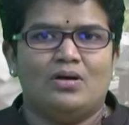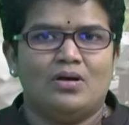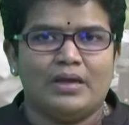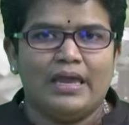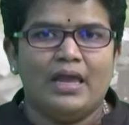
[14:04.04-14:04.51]

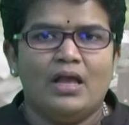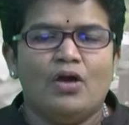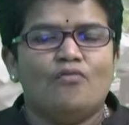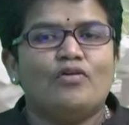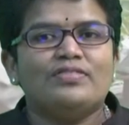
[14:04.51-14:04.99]
Okay,
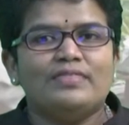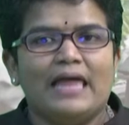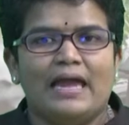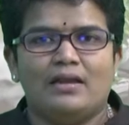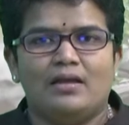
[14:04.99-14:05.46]
for
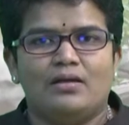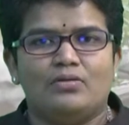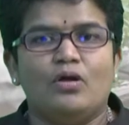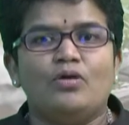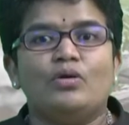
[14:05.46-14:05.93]
that,
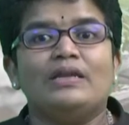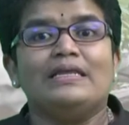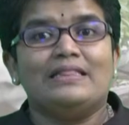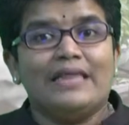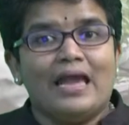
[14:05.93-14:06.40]
not
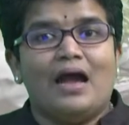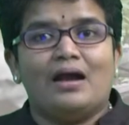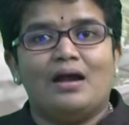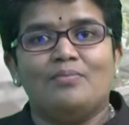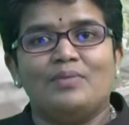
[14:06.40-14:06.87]
only they
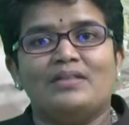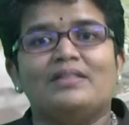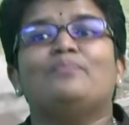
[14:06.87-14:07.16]
are coming,